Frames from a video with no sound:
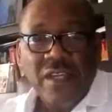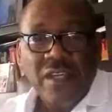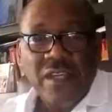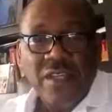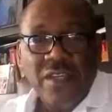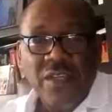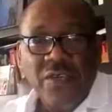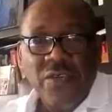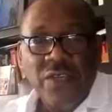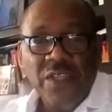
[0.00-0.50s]

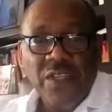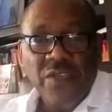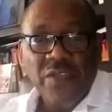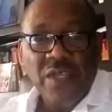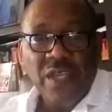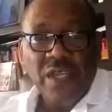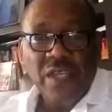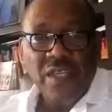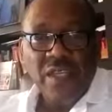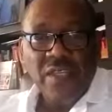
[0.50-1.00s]
Now in the
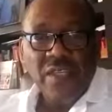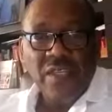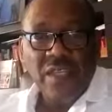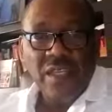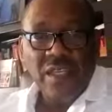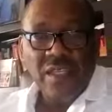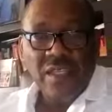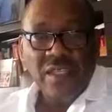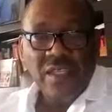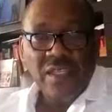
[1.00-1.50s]
United
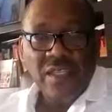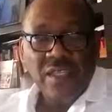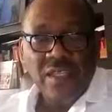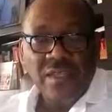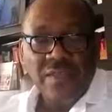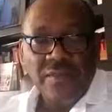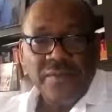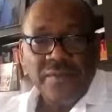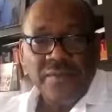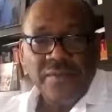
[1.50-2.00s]
States,
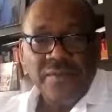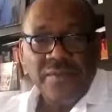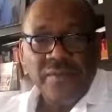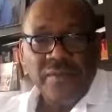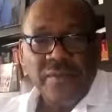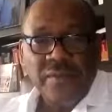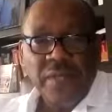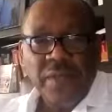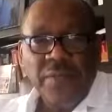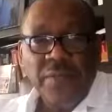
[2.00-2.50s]

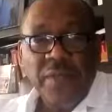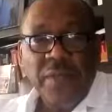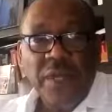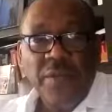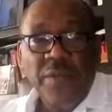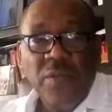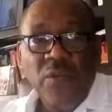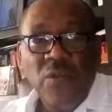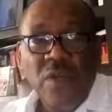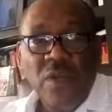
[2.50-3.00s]
the
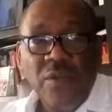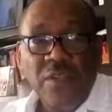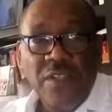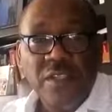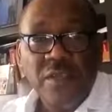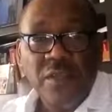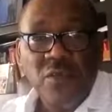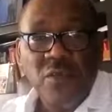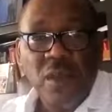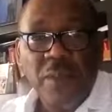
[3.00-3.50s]
people
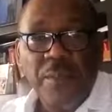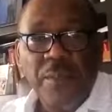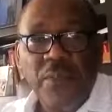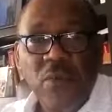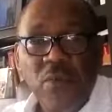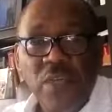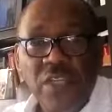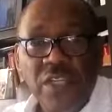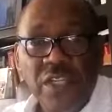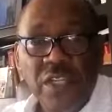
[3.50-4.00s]
who are
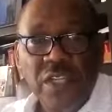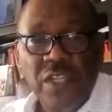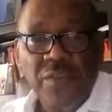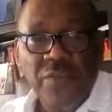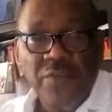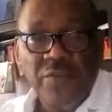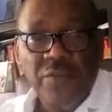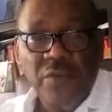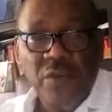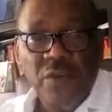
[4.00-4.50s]
pushing
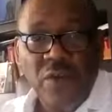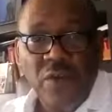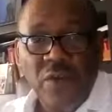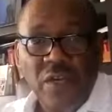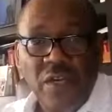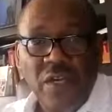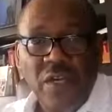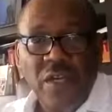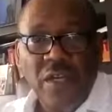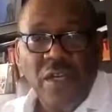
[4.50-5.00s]

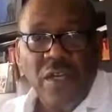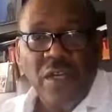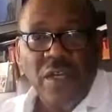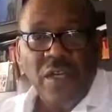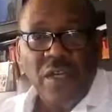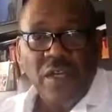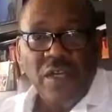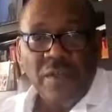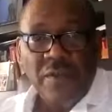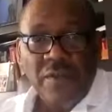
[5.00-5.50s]
for
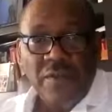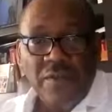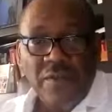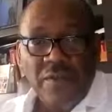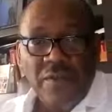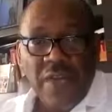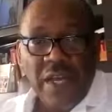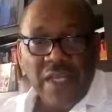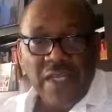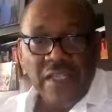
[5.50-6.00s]

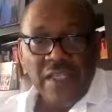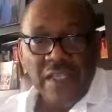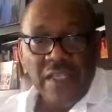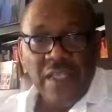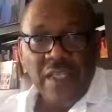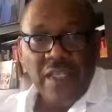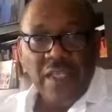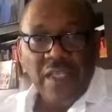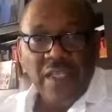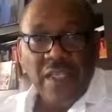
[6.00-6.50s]

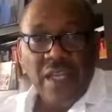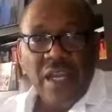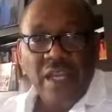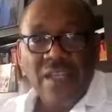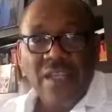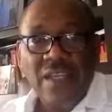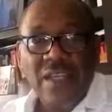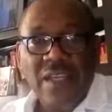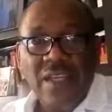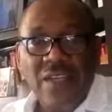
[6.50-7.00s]
vaccine are
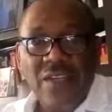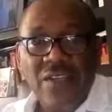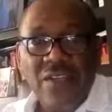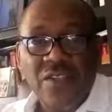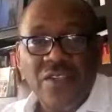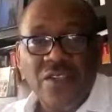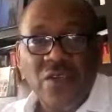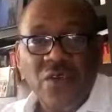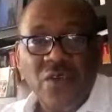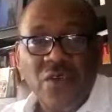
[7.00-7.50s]
telling
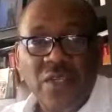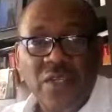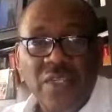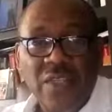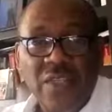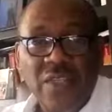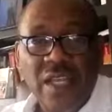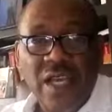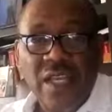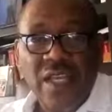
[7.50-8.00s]
us, oh, it
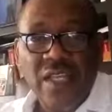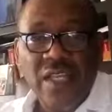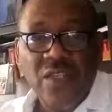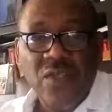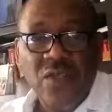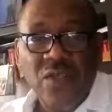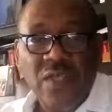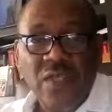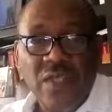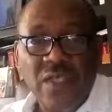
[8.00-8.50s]
is
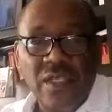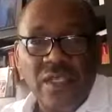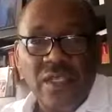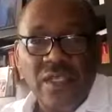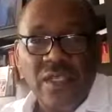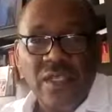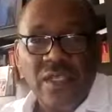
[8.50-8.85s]
anecdotal.